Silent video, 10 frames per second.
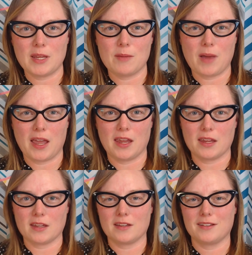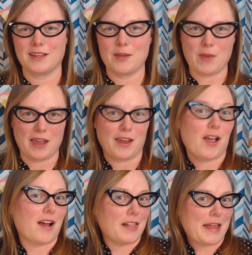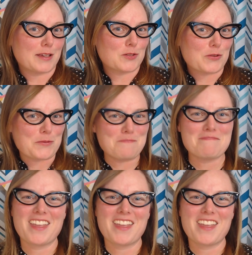in my, in my classroom,